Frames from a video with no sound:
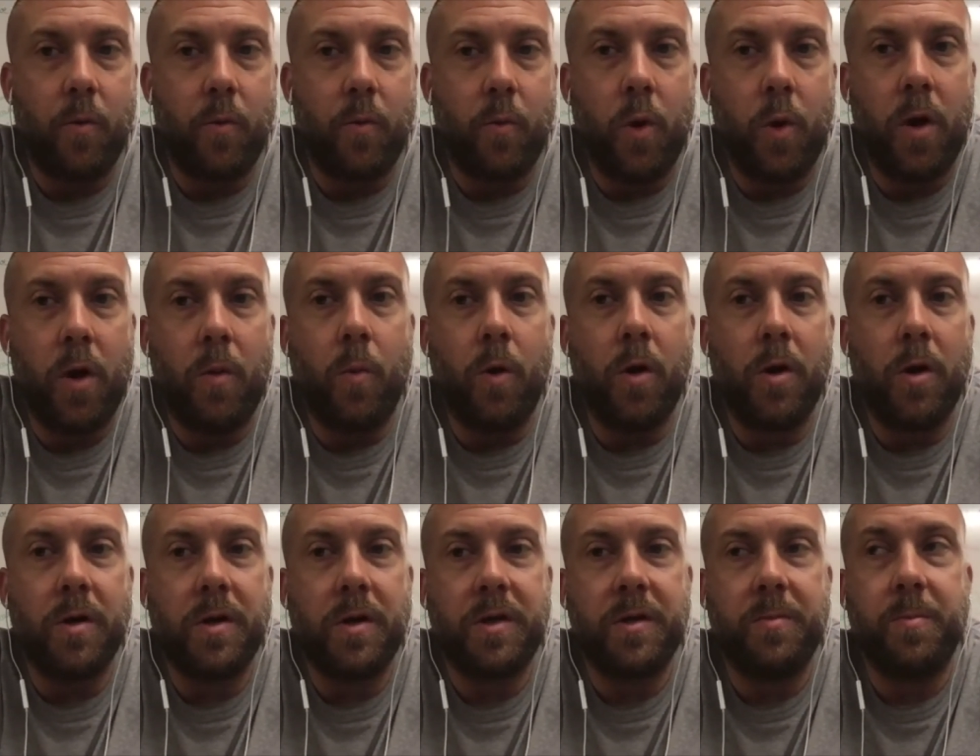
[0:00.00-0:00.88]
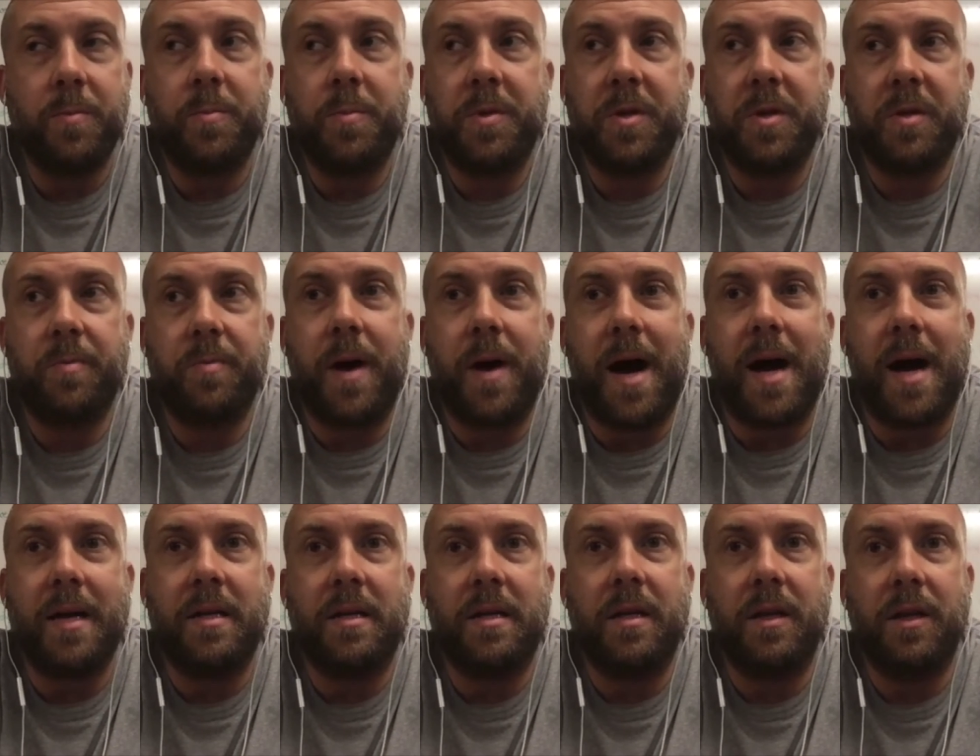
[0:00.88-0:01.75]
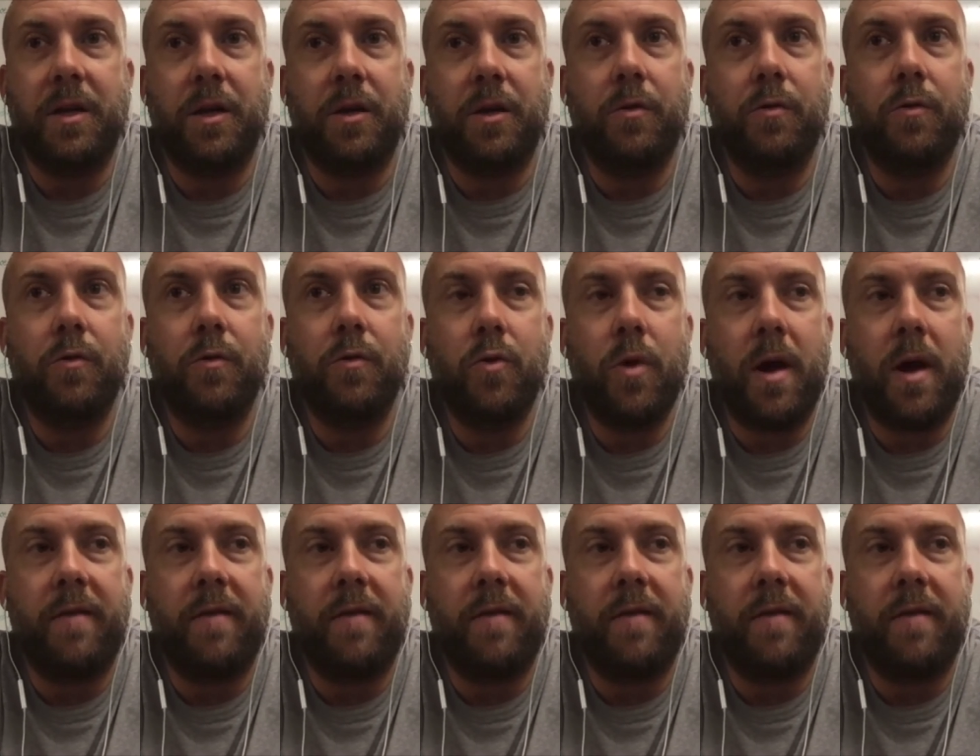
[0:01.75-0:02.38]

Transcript: what are some spots that you